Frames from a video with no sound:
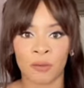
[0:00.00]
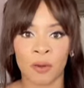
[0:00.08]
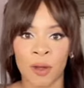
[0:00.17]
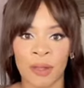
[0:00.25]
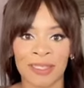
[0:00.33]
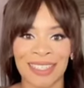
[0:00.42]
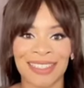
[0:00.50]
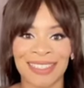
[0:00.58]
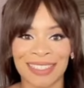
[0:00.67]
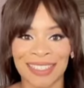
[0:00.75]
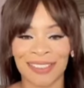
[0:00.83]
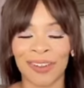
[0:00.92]
course there's a
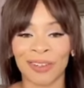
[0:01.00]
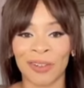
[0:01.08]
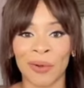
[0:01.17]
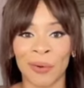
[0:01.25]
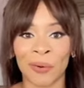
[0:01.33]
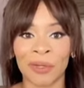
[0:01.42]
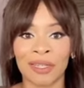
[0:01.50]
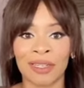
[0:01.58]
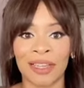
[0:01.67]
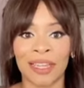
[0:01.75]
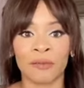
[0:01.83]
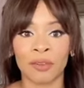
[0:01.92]
discount code
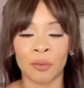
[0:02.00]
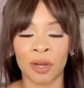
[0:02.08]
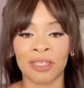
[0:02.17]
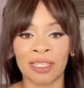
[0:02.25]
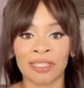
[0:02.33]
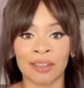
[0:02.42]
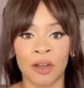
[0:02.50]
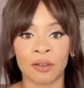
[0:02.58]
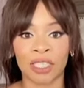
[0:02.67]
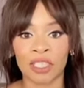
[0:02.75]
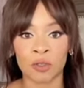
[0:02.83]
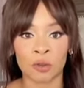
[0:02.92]
if you want a
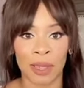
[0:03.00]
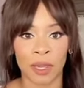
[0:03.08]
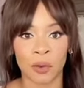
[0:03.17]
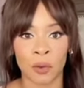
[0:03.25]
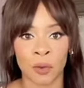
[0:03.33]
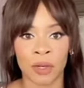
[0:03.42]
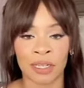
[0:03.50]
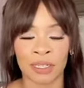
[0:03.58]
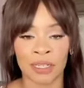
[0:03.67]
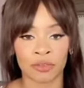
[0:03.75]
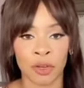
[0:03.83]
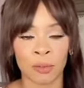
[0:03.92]
discount just use my code in the
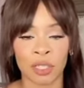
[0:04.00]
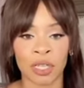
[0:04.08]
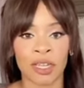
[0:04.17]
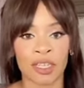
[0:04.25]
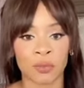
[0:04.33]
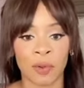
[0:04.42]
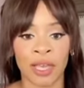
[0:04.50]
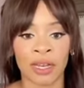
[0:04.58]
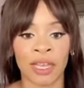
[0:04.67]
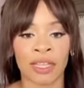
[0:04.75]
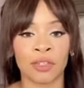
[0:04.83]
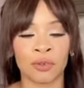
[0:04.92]
description as
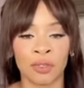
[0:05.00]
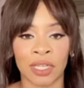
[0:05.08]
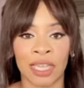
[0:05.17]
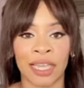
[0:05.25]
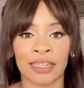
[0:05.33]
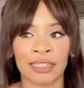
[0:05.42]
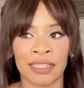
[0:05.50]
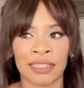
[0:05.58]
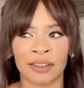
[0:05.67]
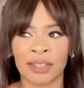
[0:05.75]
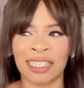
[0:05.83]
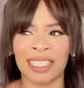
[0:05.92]
well and you're gonna get a
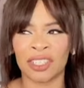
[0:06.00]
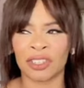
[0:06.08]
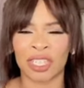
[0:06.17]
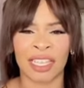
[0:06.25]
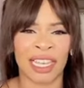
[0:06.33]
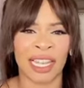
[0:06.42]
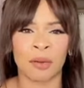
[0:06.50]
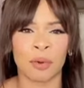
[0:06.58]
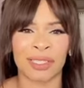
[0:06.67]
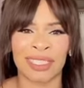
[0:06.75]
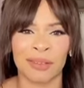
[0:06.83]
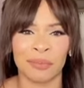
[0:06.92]
discount i think you should get like
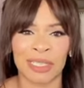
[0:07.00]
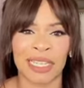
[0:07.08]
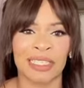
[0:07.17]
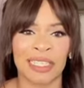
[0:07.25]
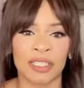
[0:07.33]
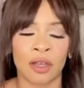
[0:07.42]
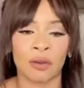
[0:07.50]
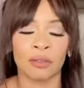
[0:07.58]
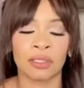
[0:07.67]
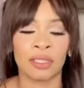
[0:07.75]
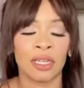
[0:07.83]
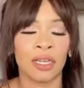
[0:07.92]
about 10 percent
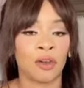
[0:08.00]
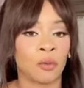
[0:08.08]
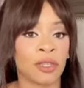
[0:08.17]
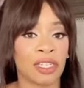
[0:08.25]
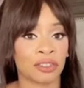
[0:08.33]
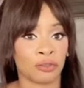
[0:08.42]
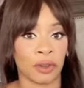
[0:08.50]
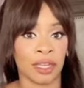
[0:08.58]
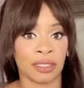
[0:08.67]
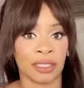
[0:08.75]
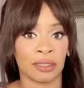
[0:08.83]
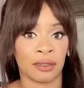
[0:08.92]
discount which is
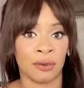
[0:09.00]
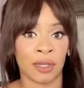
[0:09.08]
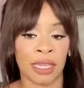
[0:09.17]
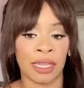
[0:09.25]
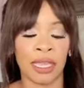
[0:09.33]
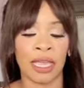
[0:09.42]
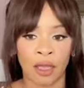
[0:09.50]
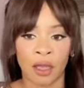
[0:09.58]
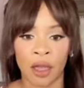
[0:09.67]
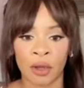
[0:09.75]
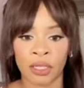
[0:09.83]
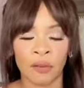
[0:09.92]
great okay
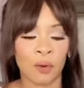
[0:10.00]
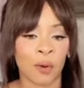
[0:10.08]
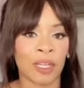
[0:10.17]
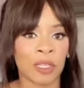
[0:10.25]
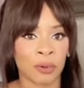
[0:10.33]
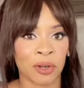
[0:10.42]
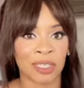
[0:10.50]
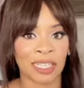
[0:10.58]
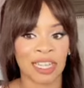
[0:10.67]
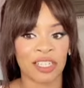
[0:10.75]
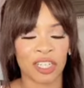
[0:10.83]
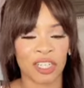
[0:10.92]
out of all these products
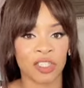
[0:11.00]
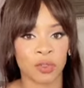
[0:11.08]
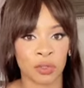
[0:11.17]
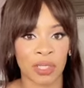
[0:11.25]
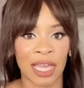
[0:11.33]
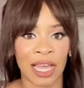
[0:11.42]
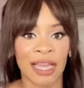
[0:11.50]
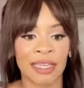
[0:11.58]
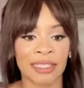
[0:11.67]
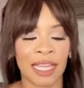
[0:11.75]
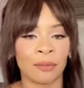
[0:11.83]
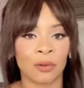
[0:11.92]
that i just showed you
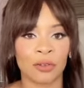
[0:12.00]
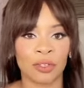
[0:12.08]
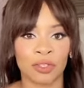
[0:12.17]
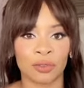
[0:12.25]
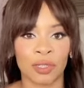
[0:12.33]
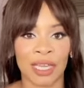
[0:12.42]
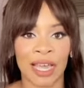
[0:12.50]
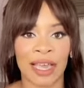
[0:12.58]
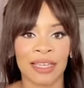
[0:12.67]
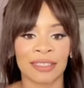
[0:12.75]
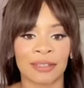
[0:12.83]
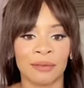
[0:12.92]
guys i'm gonna show you
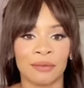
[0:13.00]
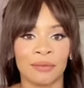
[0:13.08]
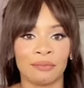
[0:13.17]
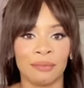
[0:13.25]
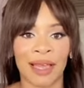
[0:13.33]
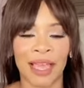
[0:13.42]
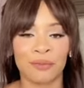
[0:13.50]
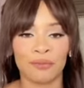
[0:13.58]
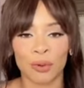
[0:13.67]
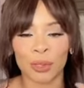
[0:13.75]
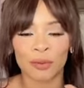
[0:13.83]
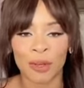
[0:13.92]
guys my
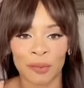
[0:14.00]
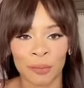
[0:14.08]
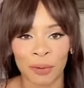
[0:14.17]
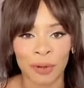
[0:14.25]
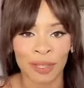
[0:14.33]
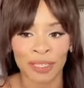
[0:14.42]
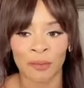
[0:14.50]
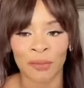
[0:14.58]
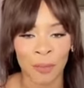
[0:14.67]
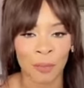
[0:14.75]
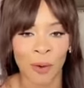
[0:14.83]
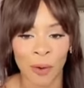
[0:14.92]
most favorite products of
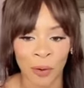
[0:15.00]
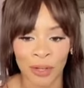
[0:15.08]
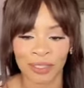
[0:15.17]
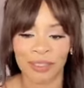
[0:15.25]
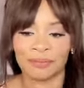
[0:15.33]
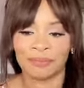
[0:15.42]
them all